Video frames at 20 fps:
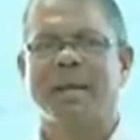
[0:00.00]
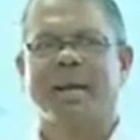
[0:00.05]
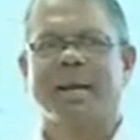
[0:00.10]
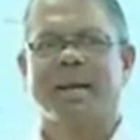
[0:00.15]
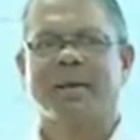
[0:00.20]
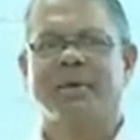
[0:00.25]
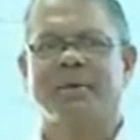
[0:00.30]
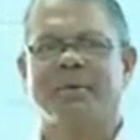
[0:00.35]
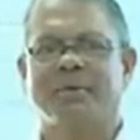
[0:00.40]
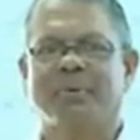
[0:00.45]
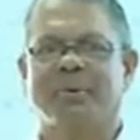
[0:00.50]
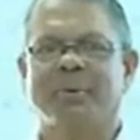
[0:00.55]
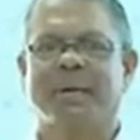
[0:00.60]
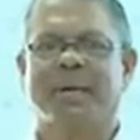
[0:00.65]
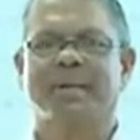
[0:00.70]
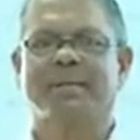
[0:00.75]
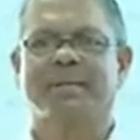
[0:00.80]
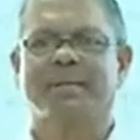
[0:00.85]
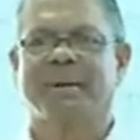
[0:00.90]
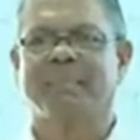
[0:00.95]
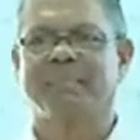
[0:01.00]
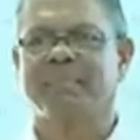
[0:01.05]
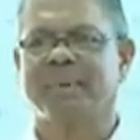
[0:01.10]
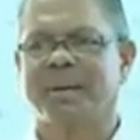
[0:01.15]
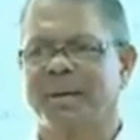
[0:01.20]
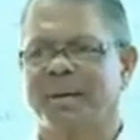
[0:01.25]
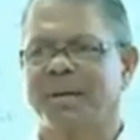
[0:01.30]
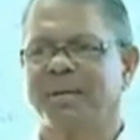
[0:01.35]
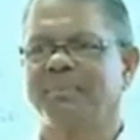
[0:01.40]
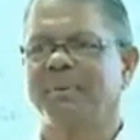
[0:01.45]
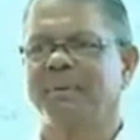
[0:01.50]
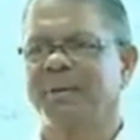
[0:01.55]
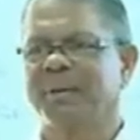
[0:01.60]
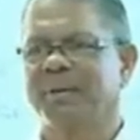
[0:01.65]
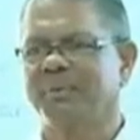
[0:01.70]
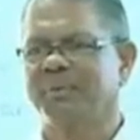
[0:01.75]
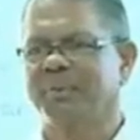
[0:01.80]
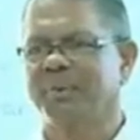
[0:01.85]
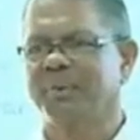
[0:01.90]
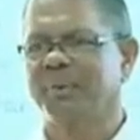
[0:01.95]
Now, for example, let me
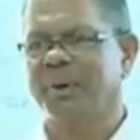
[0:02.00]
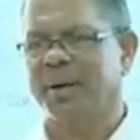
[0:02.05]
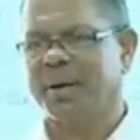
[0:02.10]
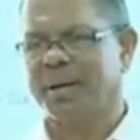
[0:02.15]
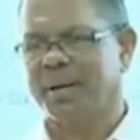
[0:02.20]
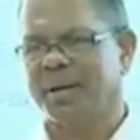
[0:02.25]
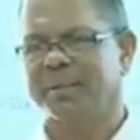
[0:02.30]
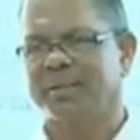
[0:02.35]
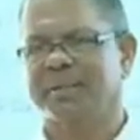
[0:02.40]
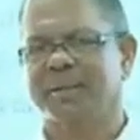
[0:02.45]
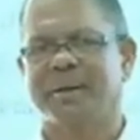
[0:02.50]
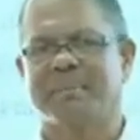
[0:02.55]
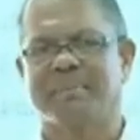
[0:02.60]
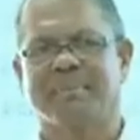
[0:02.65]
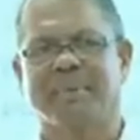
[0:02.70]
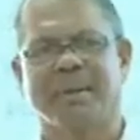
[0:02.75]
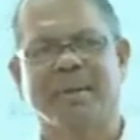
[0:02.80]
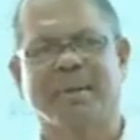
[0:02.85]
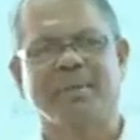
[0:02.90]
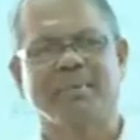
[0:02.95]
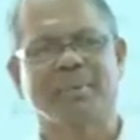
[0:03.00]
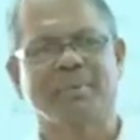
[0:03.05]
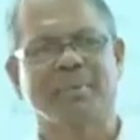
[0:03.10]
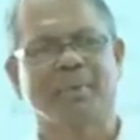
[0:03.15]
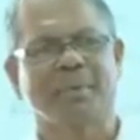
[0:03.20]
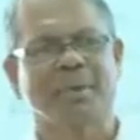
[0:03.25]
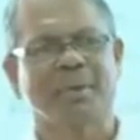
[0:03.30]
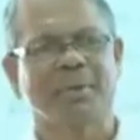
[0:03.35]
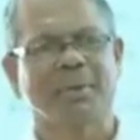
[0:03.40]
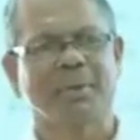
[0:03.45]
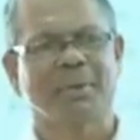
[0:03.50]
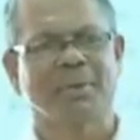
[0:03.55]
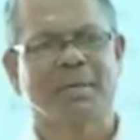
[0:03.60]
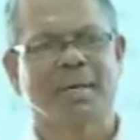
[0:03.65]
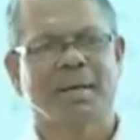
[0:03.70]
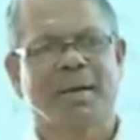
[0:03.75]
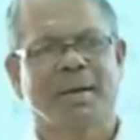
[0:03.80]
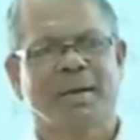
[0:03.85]
give you one example. Everybody knows.